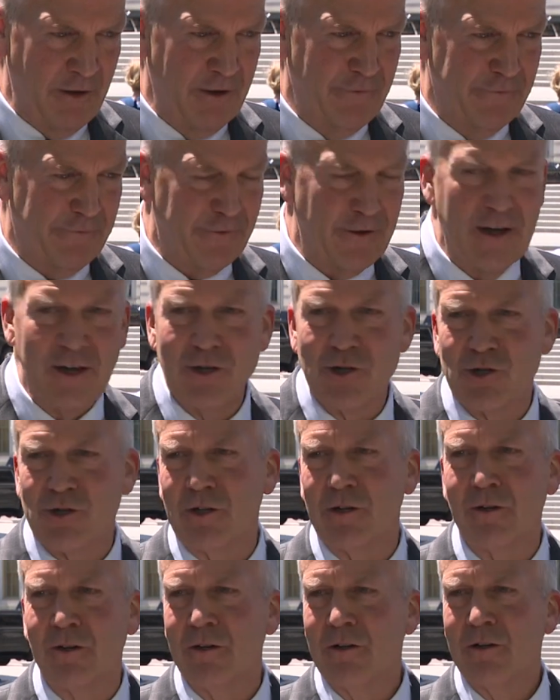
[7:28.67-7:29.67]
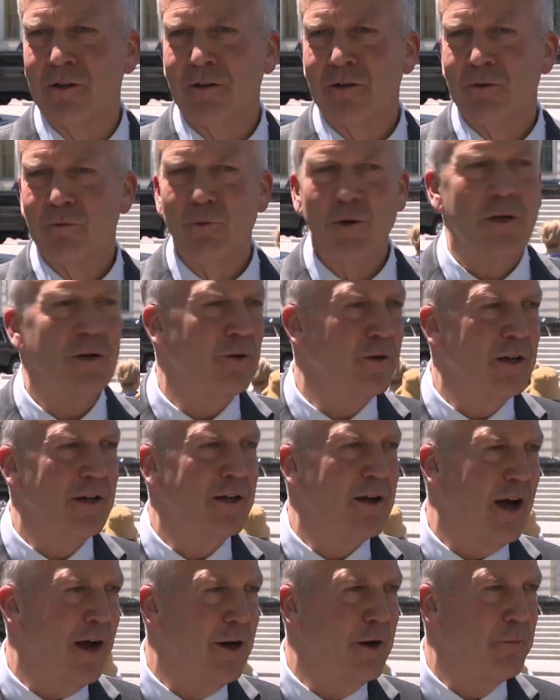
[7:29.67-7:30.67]
inflation, we don't
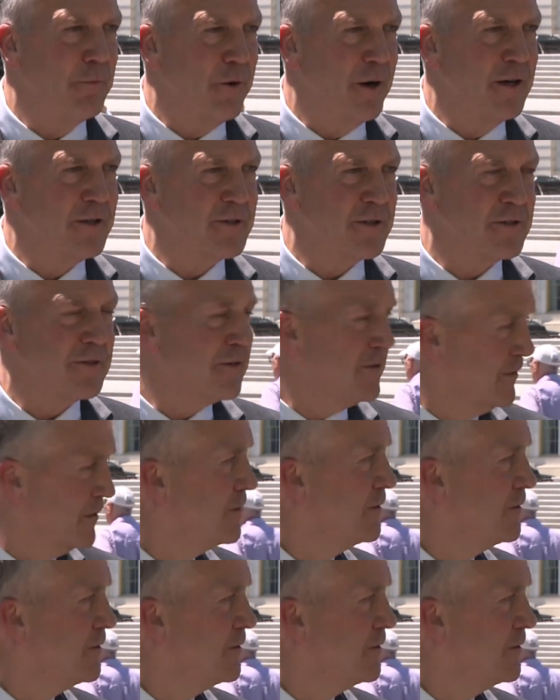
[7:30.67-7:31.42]
need higher prices.